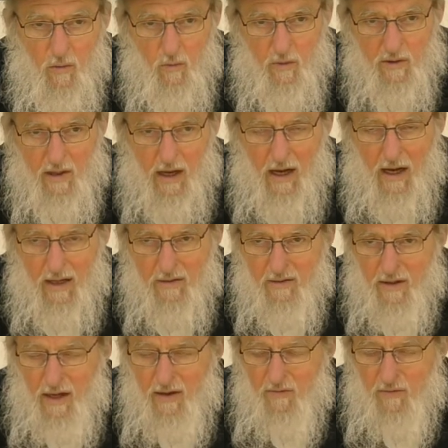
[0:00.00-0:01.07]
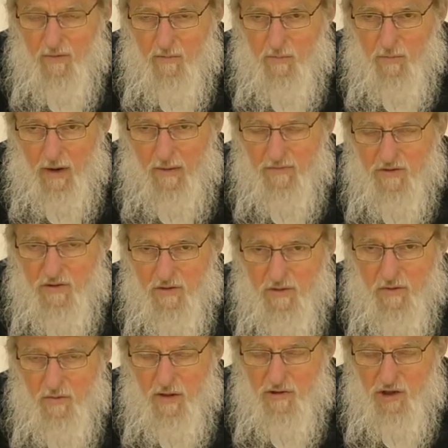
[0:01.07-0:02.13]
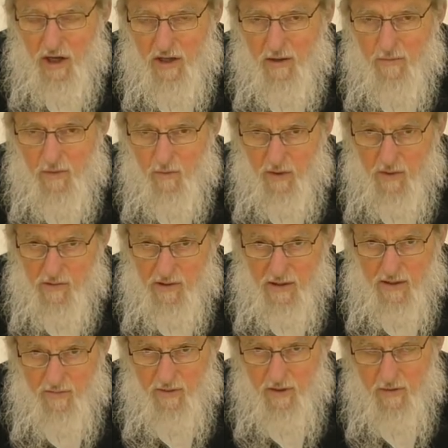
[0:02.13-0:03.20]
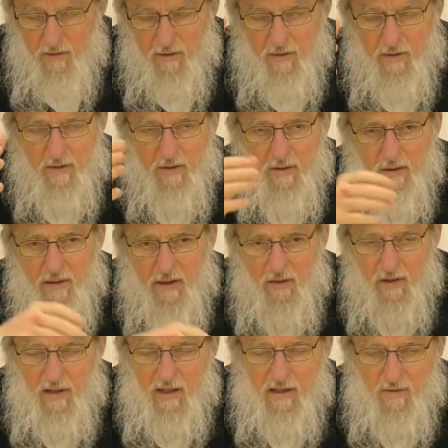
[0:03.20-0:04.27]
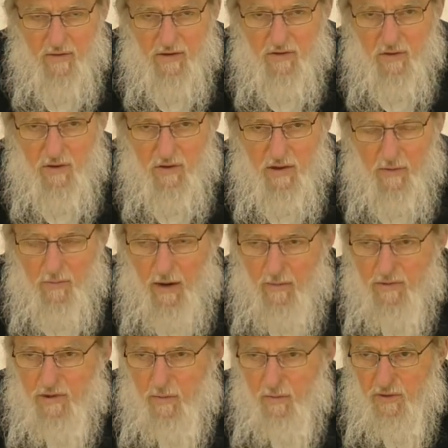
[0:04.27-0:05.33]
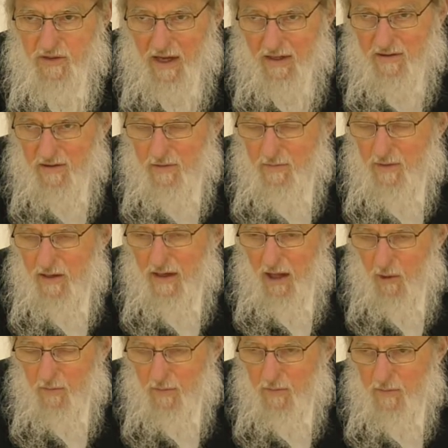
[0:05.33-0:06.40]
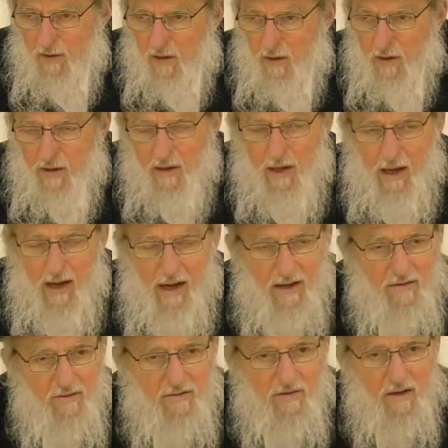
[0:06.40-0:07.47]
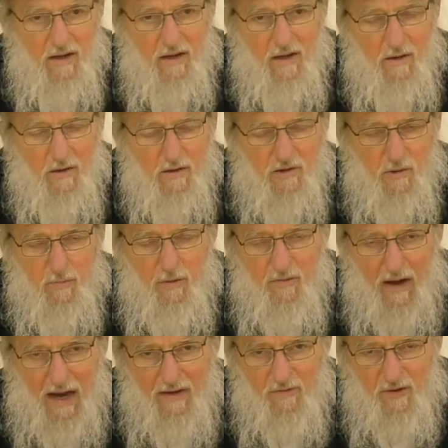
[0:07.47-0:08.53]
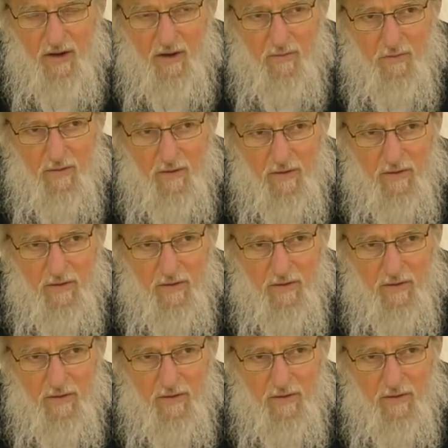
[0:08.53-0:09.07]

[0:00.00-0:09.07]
When God gave prophecy to Jacob when he's leaving the land of Israel and promised to protect him and help him and provide for him,